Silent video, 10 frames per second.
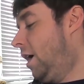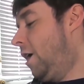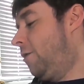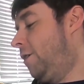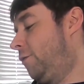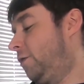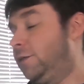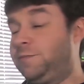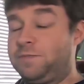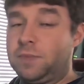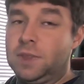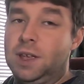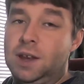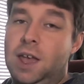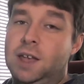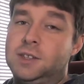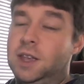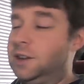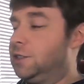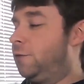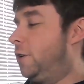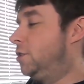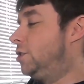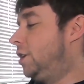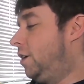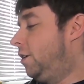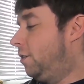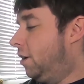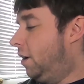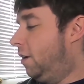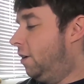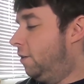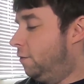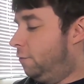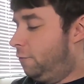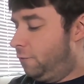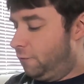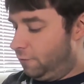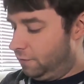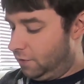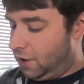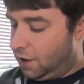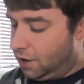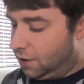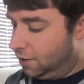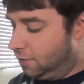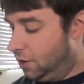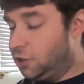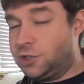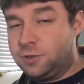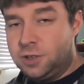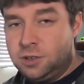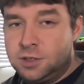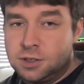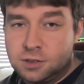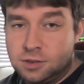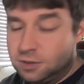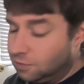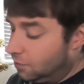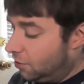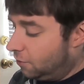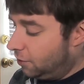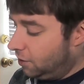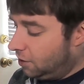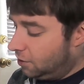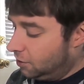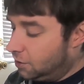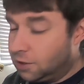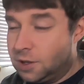However, it has had its fair share of injuries over the years,